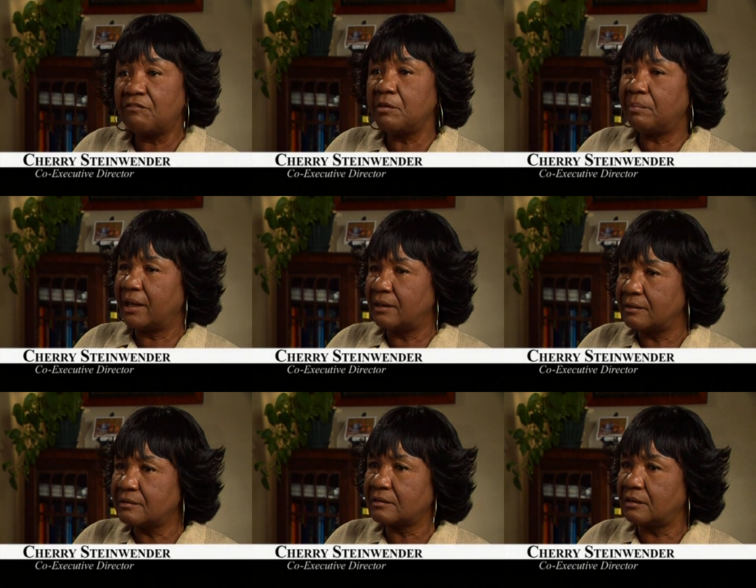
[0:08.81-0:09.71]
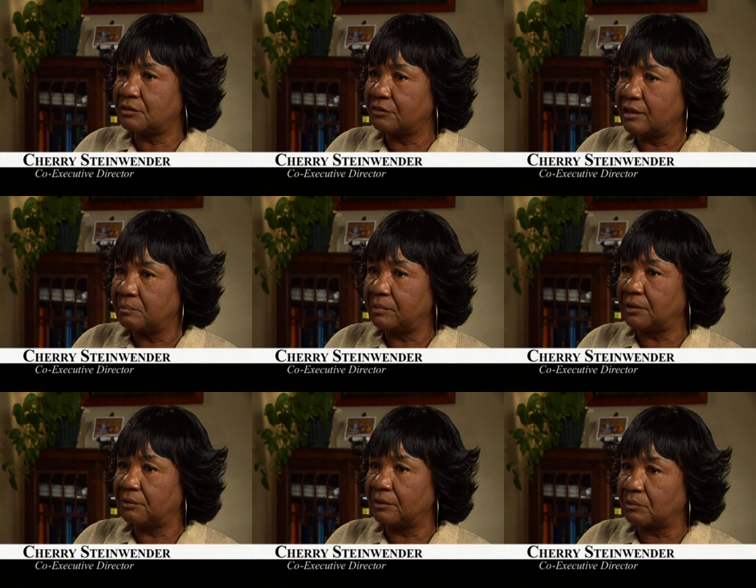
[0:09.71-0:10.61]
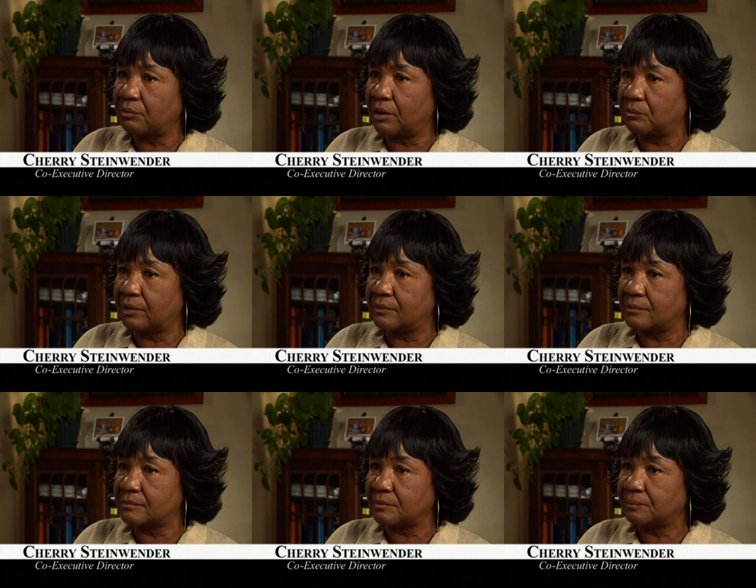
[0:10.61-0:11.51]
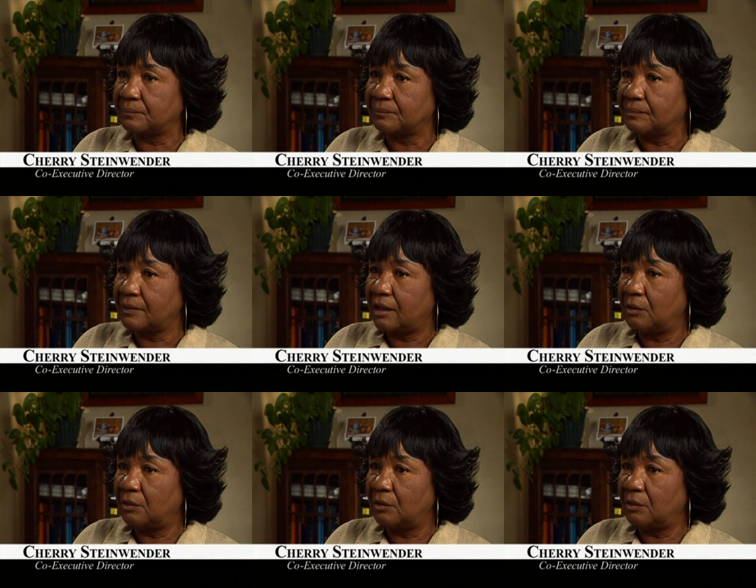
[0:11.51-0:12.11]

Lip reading: Everybody in this country has been hurt around racism.